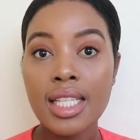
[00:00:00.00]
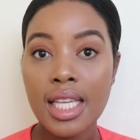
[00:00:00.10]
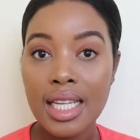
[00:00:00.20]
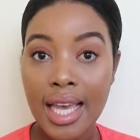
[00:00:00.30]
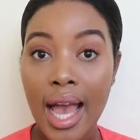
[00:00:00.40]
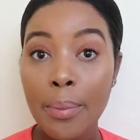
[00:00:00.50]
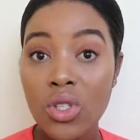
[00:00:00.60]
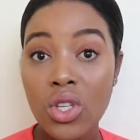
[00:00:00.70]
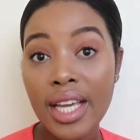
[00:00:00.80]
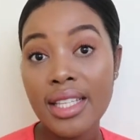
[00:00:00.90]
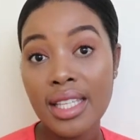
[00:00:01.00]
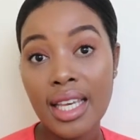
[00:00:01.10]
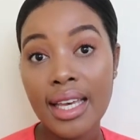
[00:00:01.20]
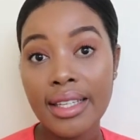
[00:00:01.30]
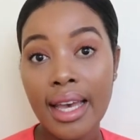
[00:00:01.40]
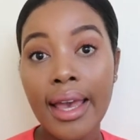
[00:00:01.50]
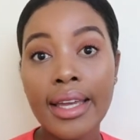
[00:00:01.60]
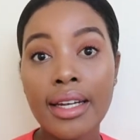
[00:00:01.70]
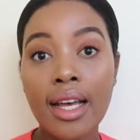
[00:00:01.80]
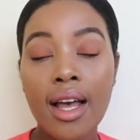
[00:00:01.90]
is encapsulating
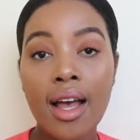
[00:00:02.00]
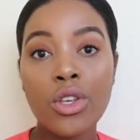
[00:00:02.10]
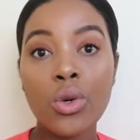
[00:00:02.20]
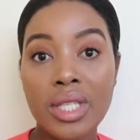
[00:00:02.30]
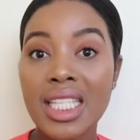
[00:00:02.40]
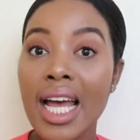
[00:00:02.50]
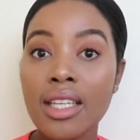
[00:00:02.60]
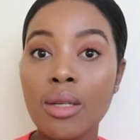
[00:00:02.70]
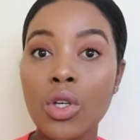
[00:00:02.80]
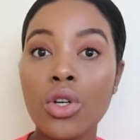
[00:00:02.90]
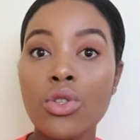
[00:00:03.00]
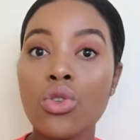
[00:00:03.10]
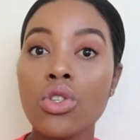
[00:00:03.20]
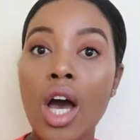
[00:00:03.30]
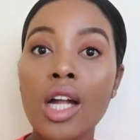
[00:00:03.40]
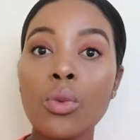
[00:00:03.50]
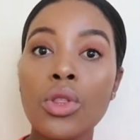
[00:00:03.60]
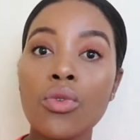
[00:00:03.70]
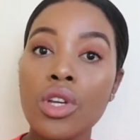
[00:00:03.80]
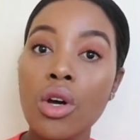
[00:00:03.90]
again your study, because you start
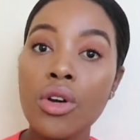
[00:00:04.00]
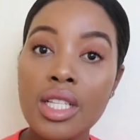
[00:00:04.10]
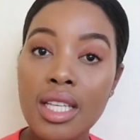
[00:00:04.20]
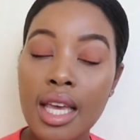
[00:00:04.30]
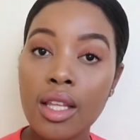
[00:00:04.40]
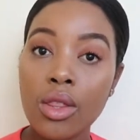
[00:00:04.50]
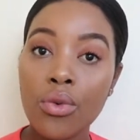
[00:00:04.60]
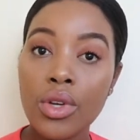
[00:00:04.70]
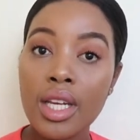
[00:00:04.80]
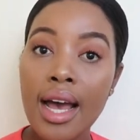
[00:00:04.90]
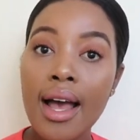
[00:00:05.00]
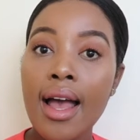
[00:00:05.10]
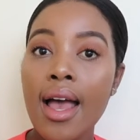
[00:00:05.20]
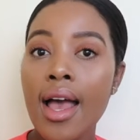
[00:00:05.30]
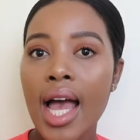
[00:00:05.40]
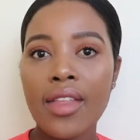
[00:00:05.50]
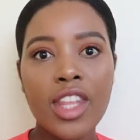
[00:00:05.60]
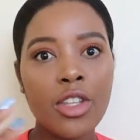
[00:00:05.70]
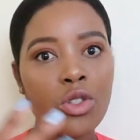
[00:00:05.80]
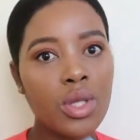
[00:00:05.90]
with reorientating the reader,
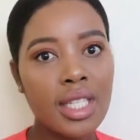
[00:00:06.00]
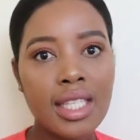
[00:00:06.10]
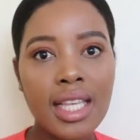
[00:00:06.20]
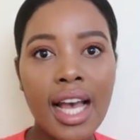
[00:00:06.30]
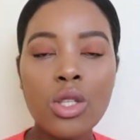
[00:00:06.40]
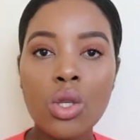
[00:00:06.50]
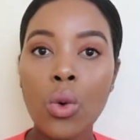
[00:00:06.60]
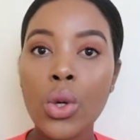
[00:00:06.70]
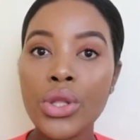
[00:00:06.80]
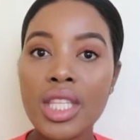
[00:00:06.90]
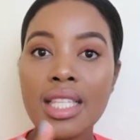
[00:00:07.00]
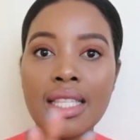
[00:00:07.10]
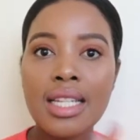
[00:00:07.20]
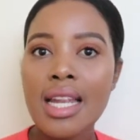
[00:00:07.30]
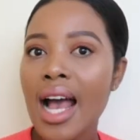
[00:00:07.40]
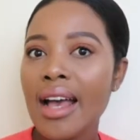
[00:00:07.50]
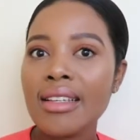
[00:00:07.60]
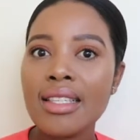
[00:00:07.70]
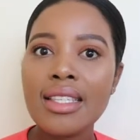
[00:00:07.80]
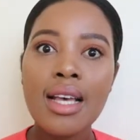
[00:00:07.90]
and then you discuss all these
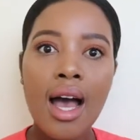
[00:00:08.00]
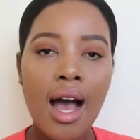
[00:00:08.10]
nice